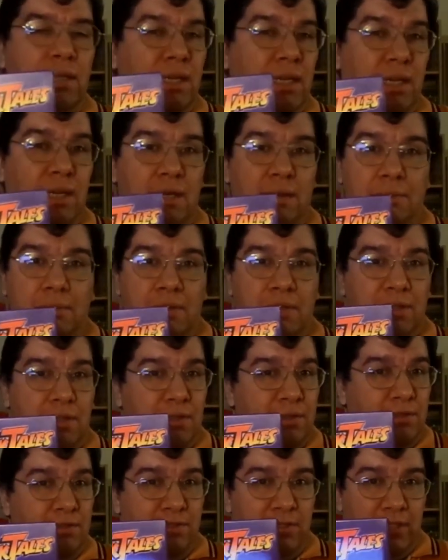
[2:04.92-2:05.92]
Yeah,
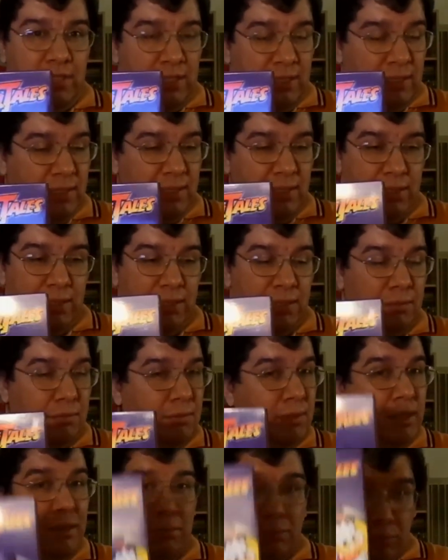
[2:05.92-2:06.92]
because
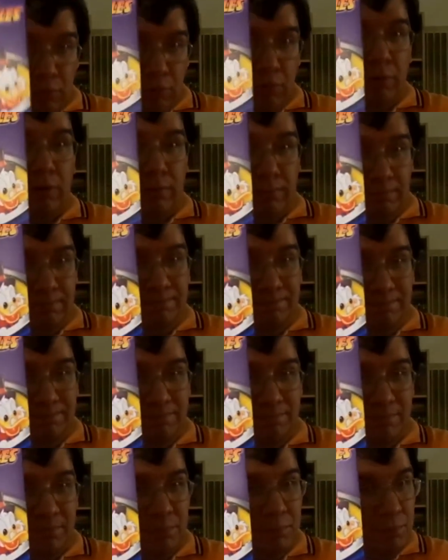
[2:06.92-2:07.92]
we need more.
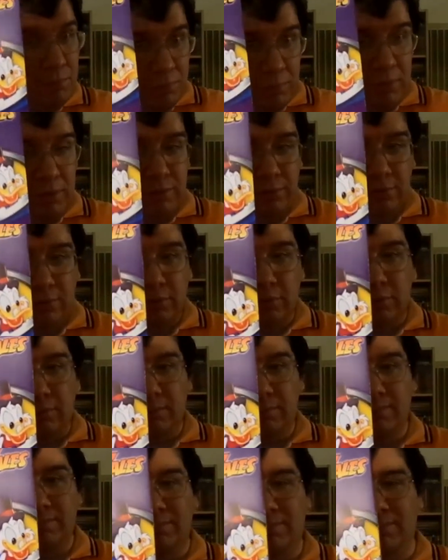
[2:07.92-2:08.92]
We really do.